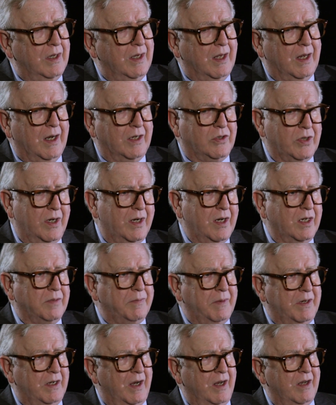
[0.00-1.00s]
And I try not to
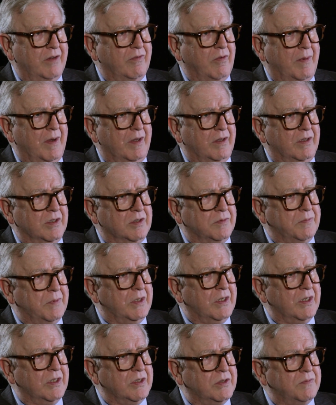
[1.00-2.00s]
be naive about this
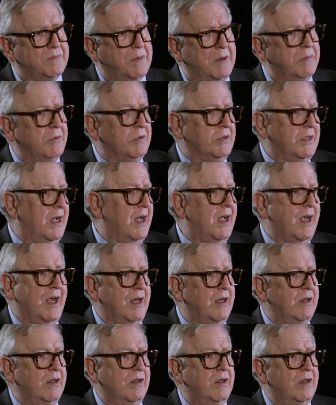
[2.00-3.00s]
because people
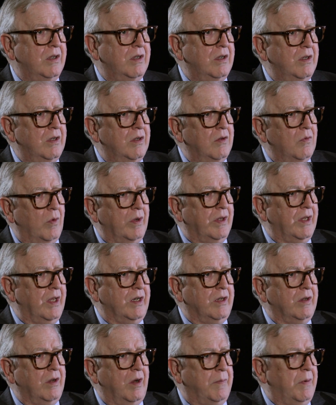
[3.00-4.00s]
die when
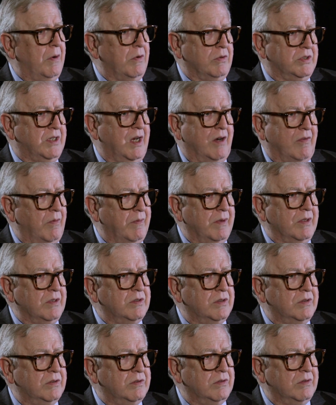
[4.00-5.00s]
they oppose
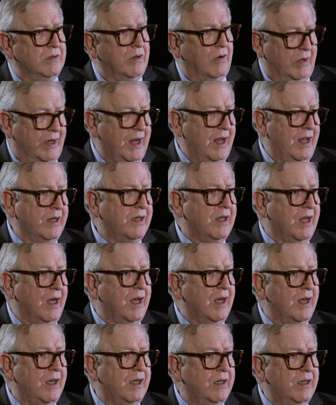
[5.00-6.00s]
governments, or can
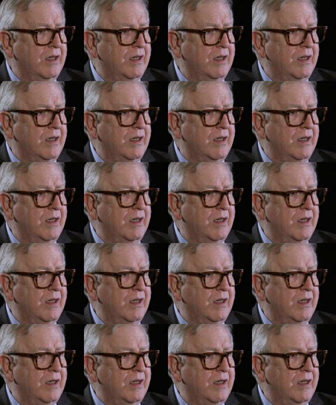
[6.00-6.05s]
die.